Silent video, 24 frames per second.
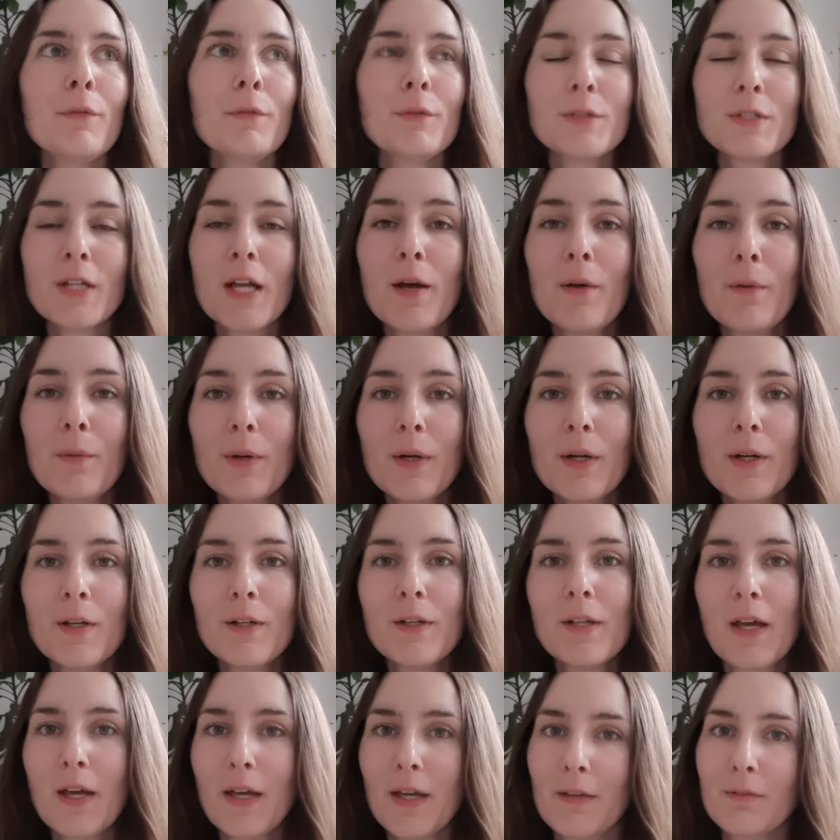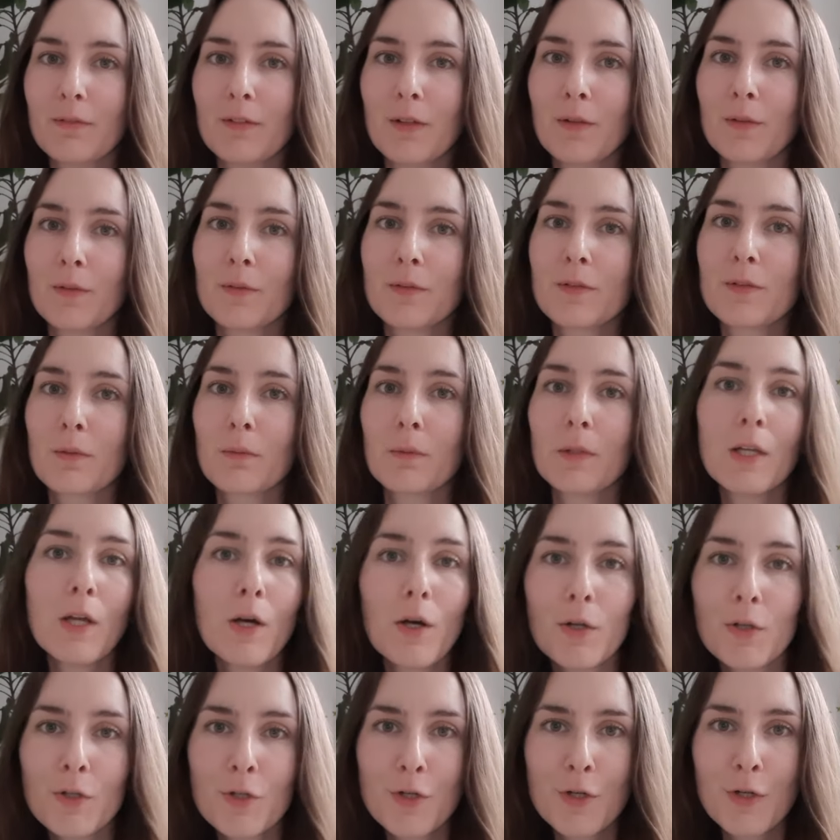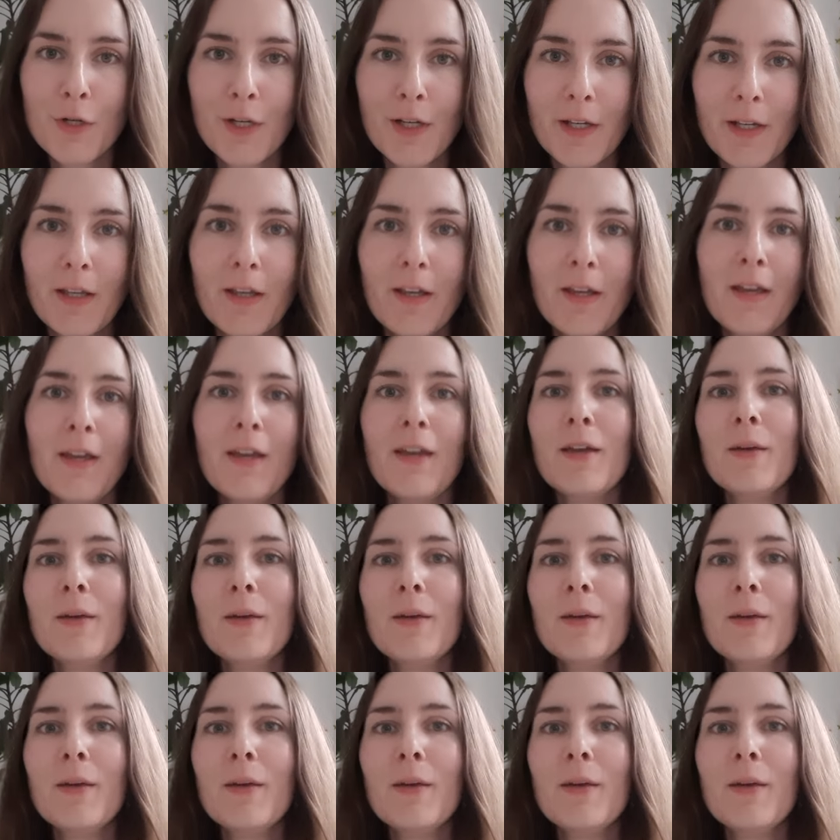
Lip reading: showered, I have done some laundry,